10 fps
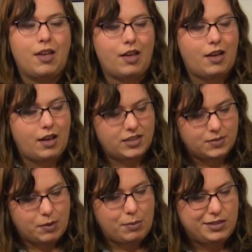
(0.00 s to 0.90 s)

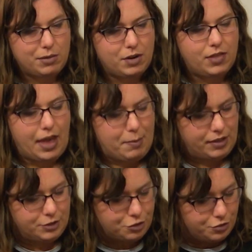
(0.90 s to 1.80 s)
probably somewhere on the
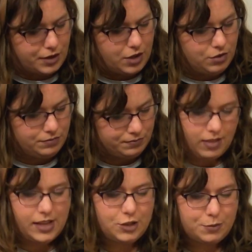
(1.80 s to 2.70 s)
Appalachian Trail.
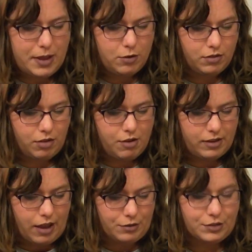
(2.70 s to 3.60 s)
Clinch Mountain
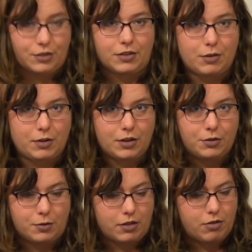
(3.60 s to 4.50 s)
Lookout. So if anyone
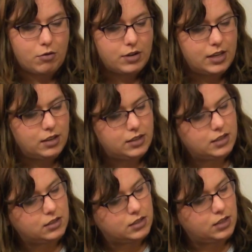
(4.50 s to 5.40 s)
knows where Thornhill,
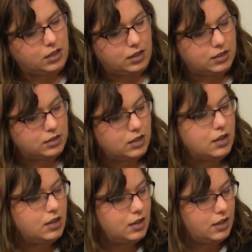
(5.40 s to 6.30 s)
Tennessee is,
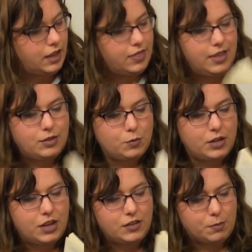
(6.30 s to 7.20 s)
this one
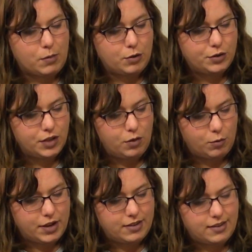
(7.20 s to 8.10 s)
is mostly
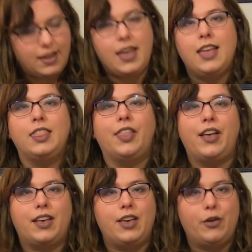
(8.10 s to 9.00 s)
written in
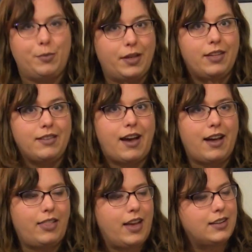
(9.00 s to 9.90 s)
like hillbilly
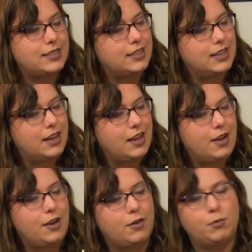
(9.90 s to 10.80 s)
dialect,
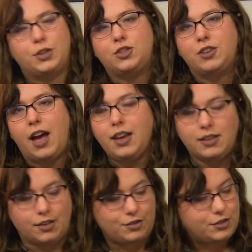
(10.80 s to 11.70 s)
which I
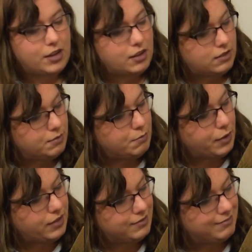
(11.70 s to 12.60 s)
can understand,
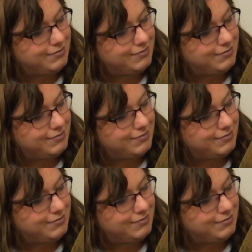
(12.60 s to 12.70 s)
but